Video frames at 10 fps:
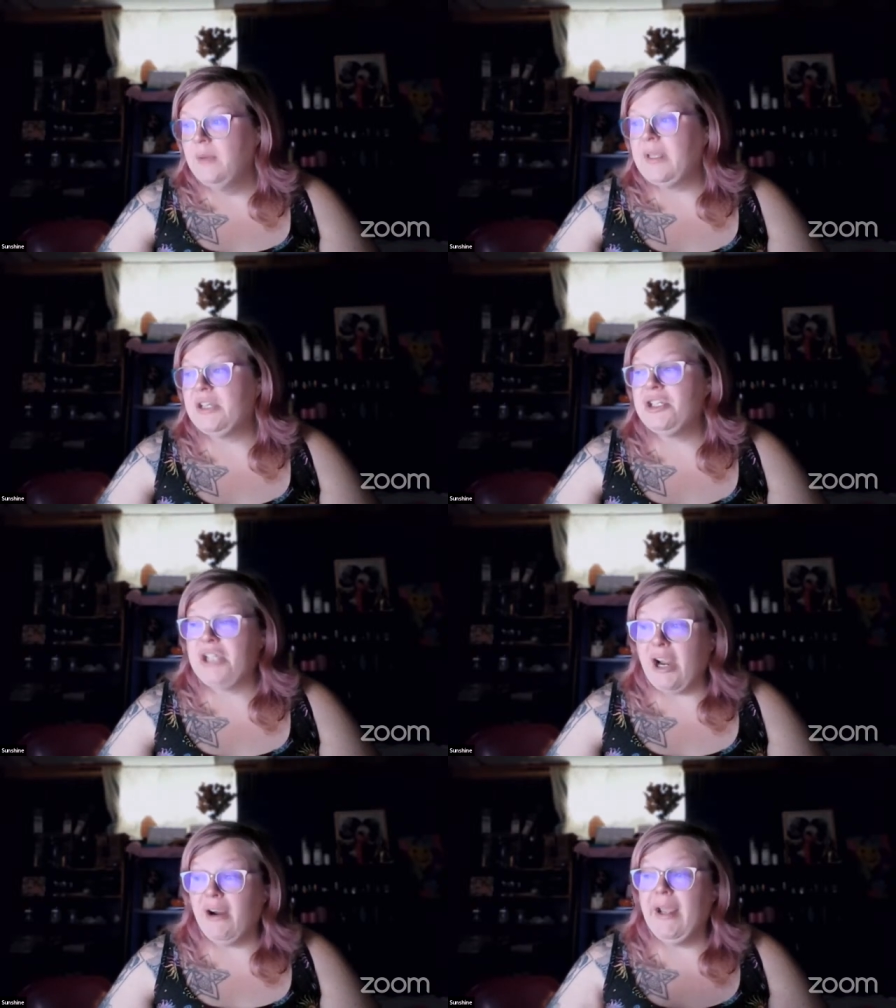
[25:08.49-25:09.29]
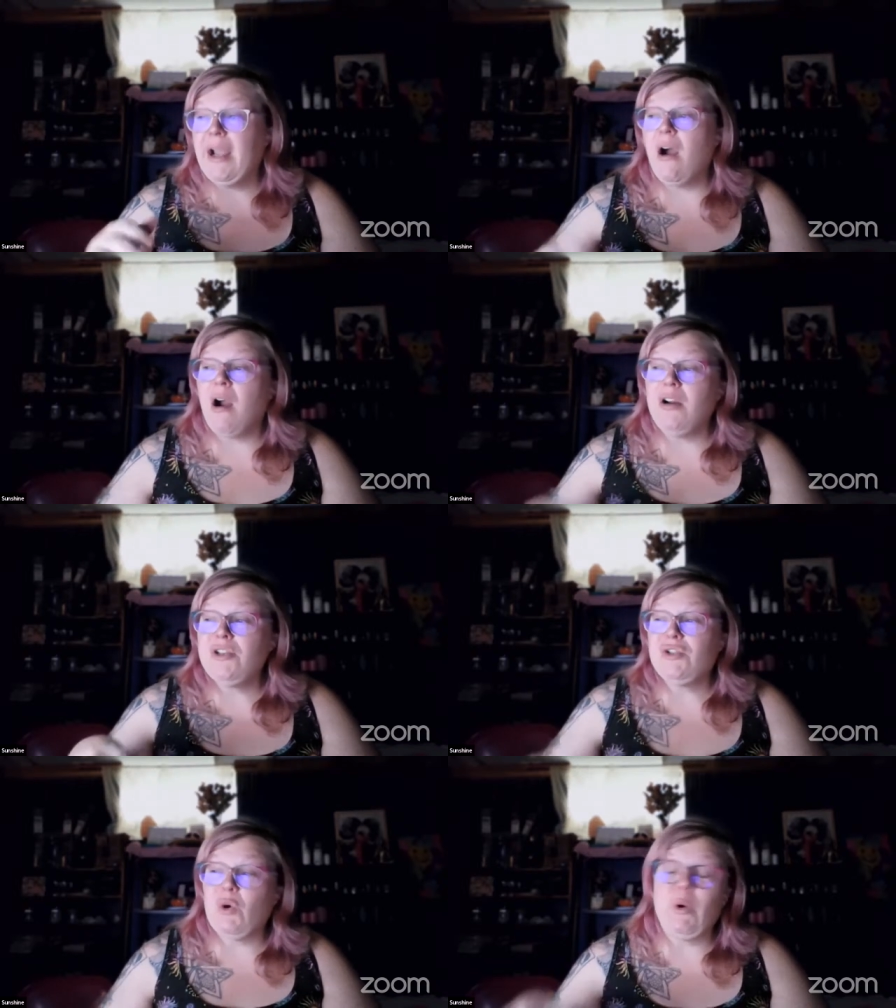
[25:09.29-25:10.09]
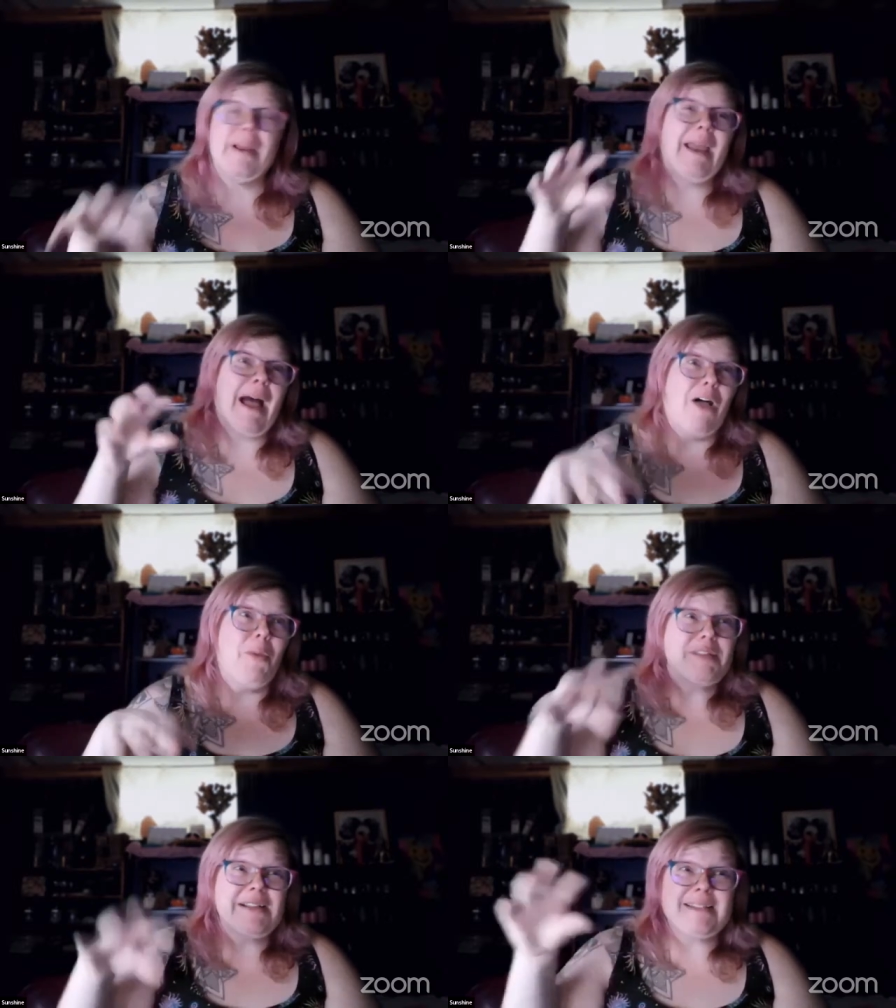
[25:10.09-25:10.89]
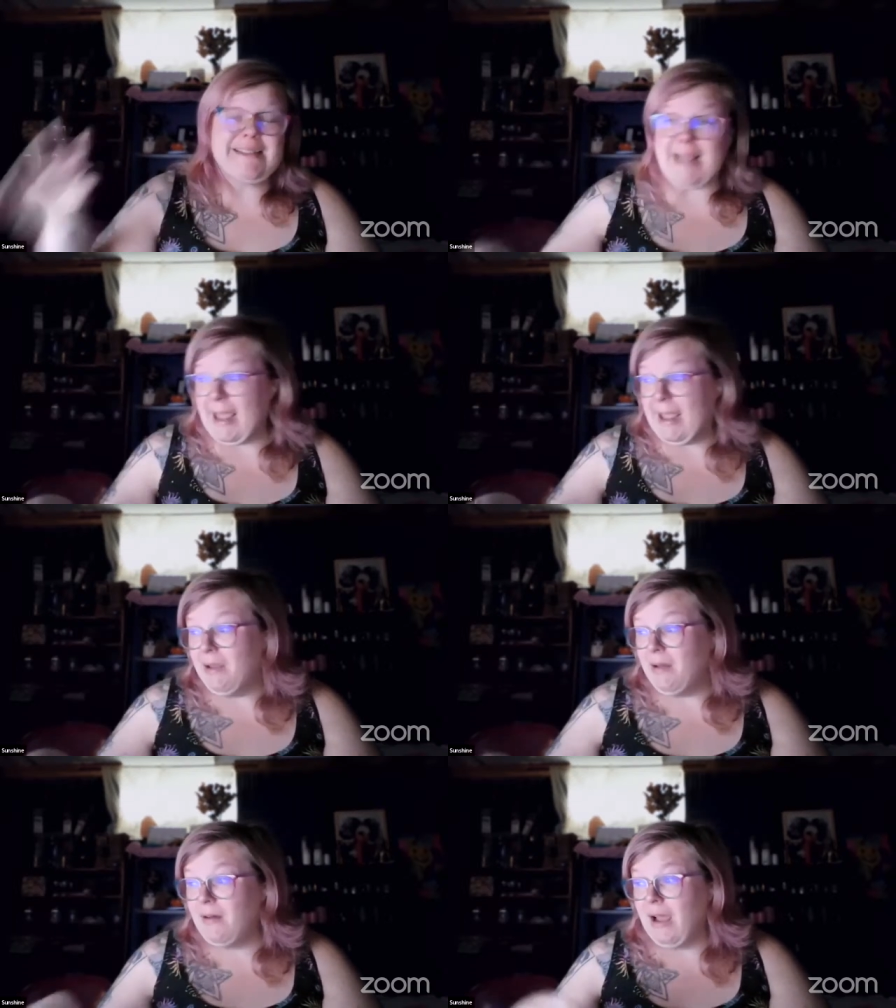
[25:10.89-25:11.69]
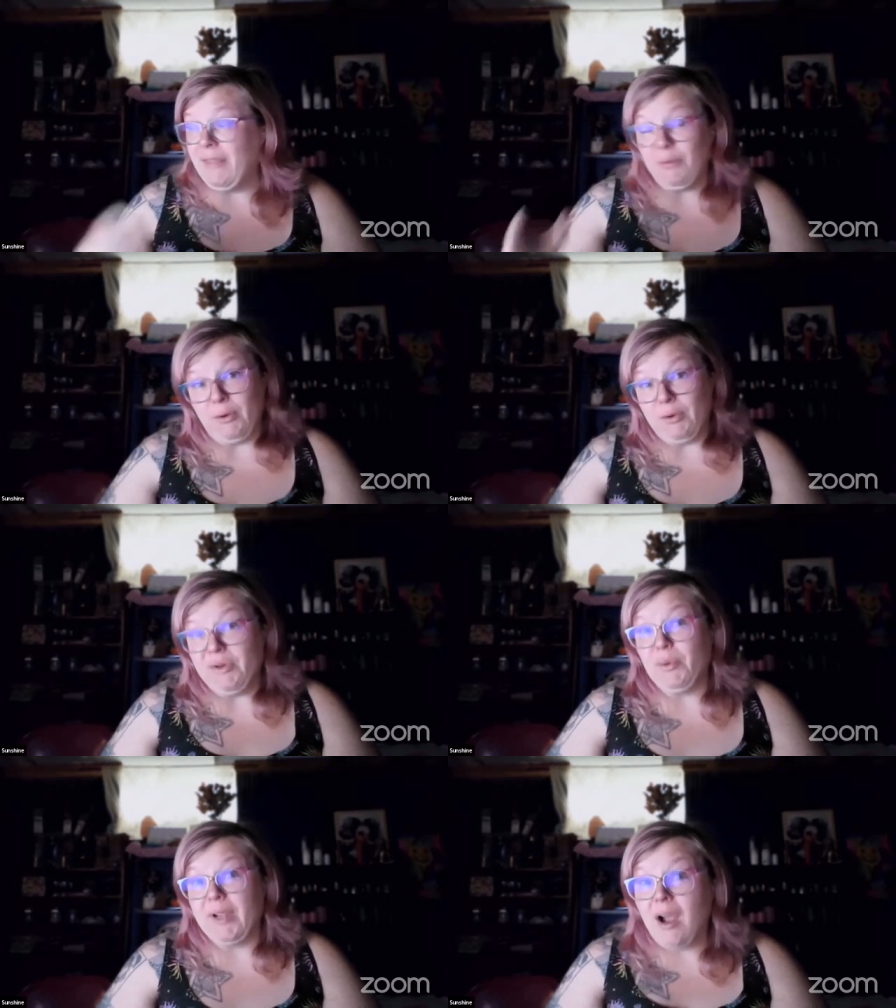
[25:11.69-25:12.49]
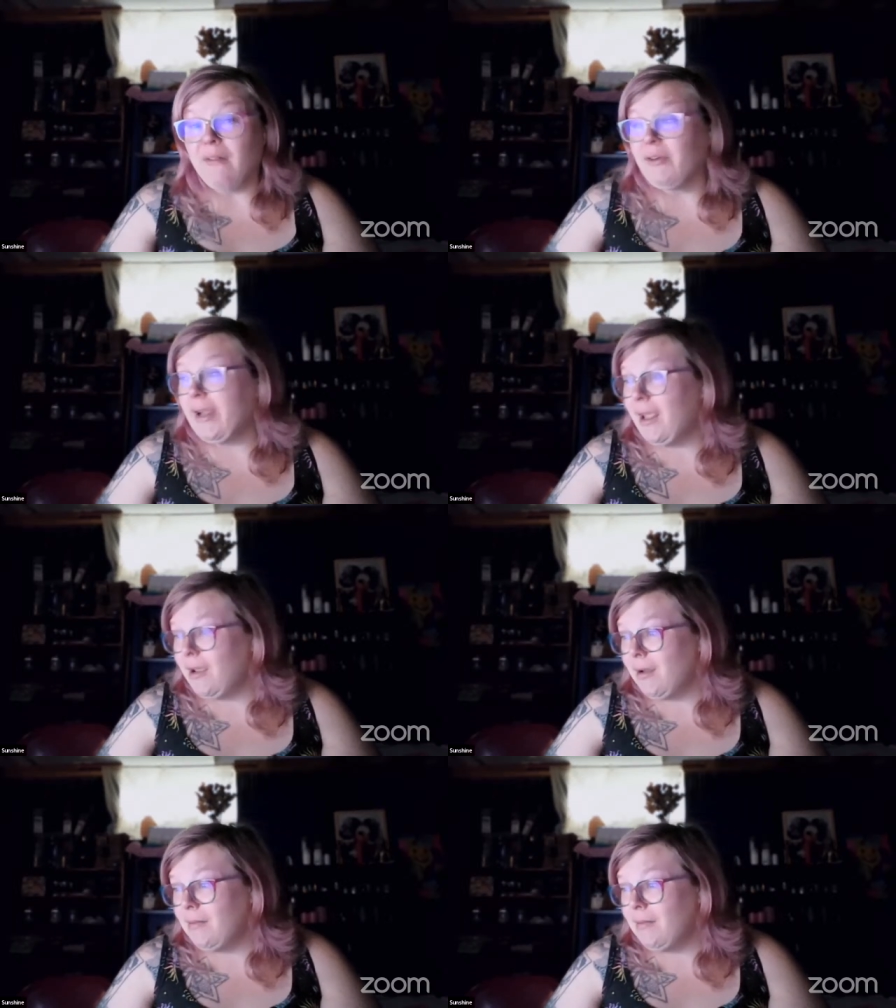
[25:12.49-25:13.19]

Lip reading: Because sharing our story helps us stay on the road to recovery.